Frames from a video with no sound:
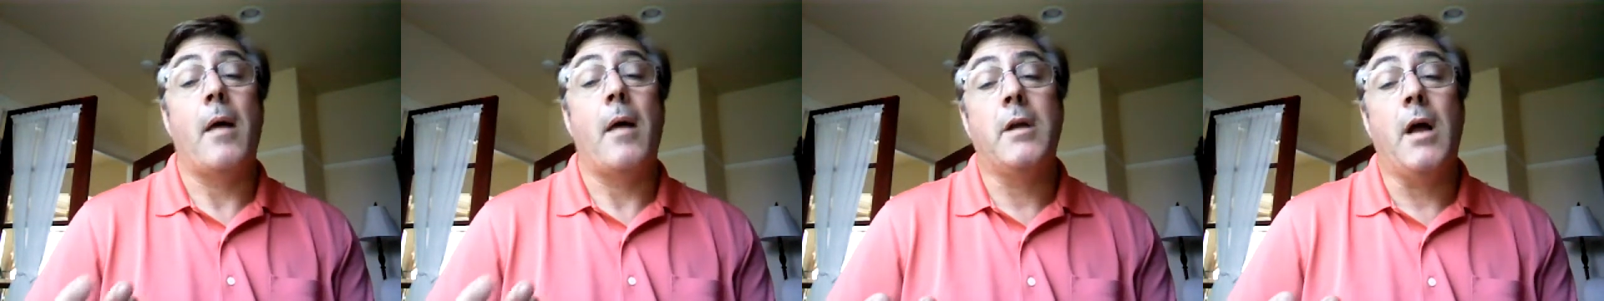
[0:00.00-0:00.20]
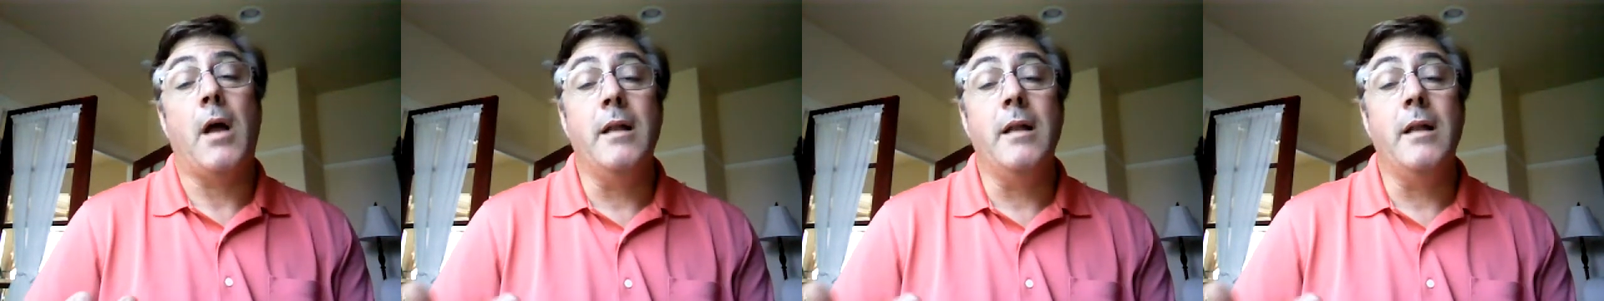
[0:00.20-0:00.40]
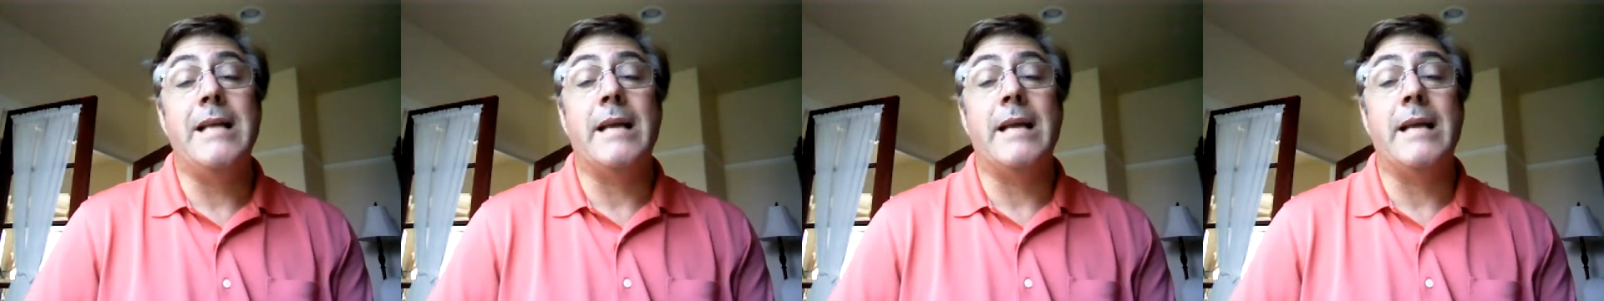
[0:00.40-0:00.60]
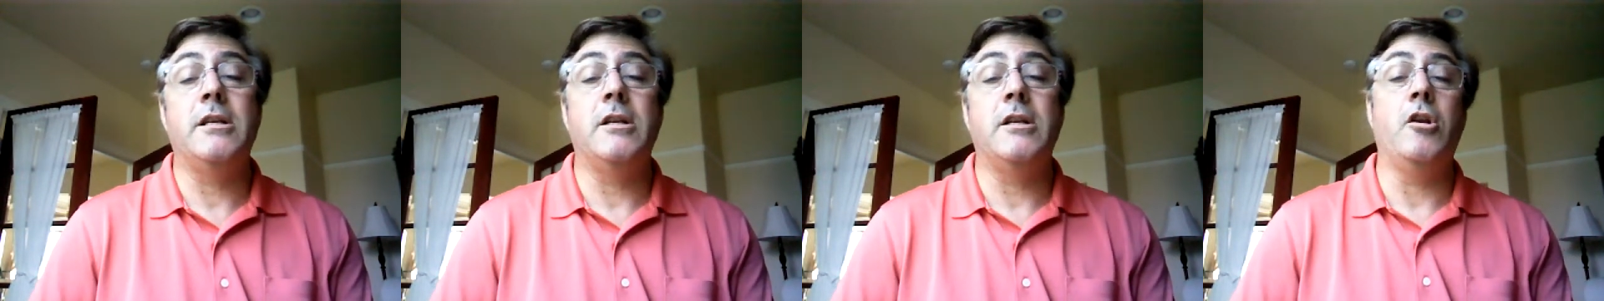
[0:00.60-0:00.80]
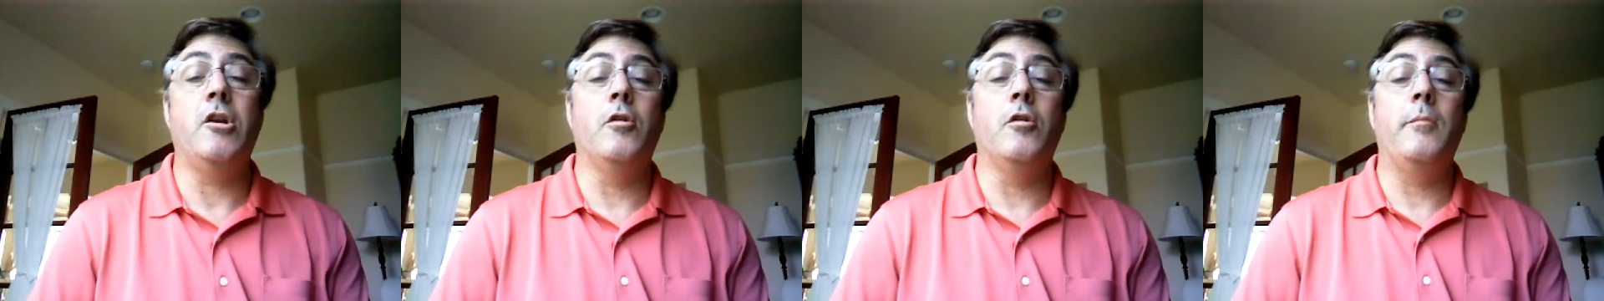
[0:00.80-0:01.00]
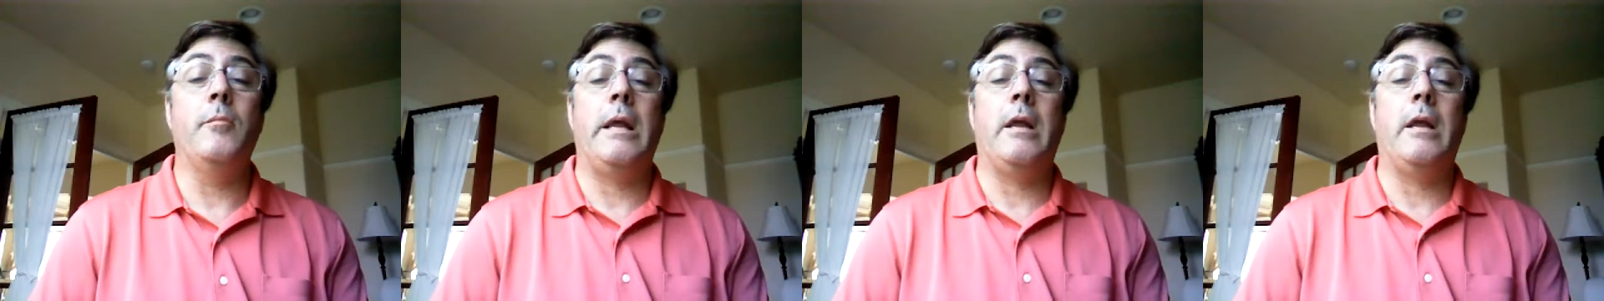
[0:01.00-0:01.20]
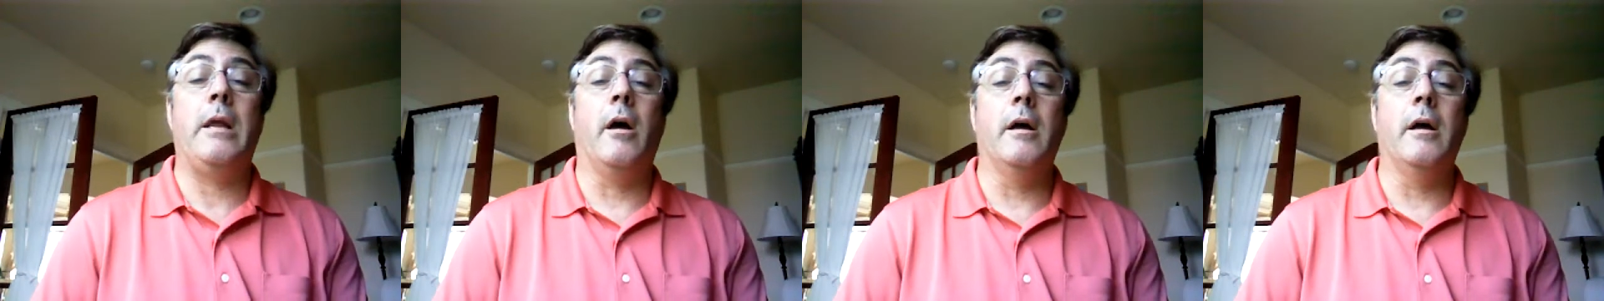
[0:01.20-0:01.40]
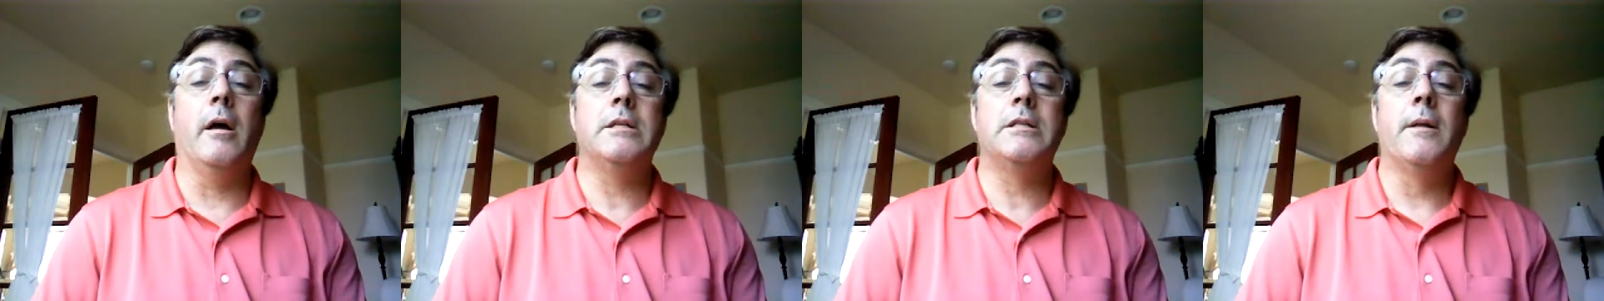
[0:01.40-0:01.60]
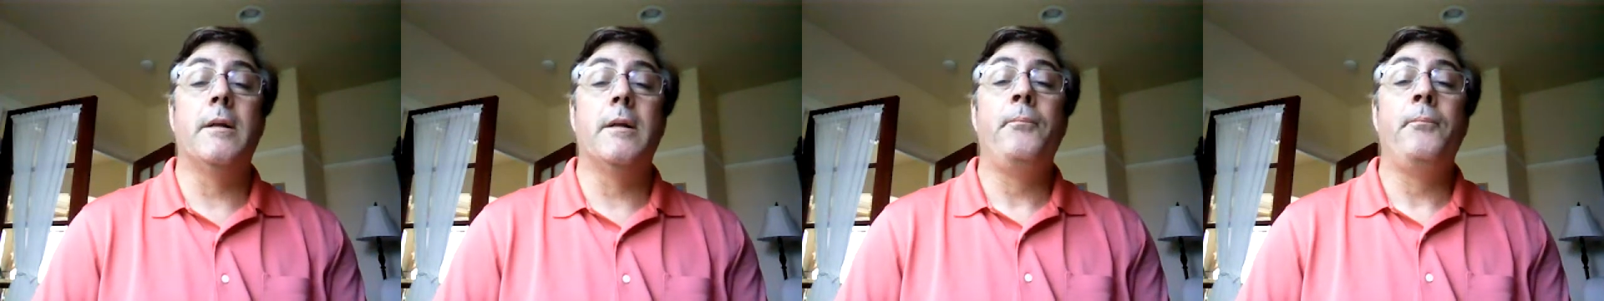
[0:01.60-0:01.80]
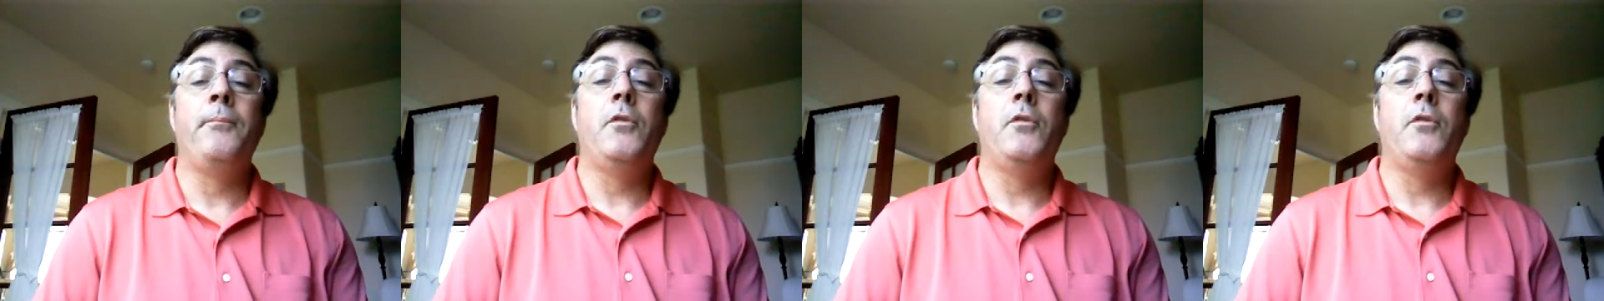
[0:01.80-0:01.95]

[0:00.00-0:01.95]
I'm contacting you because